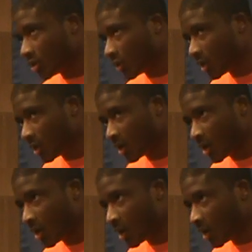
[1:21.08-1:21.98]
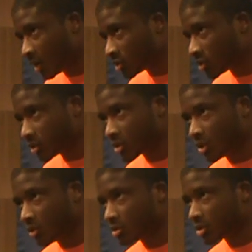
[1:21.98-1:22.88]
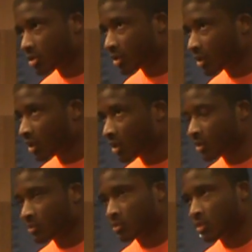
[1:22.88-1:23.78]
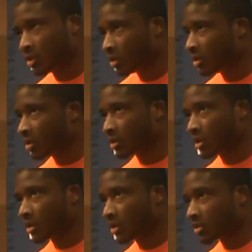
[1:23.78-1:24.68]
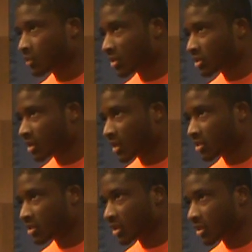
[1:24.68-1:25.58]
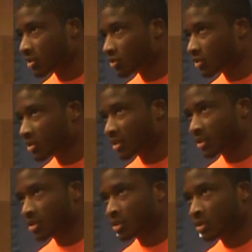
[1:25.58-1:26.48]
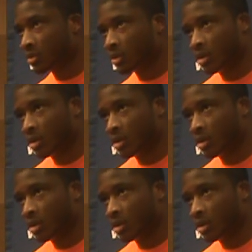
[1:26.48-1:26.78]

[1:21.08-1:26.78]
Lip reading: No, I trust coach, and that's the biggest thing, is just getting his trust in. So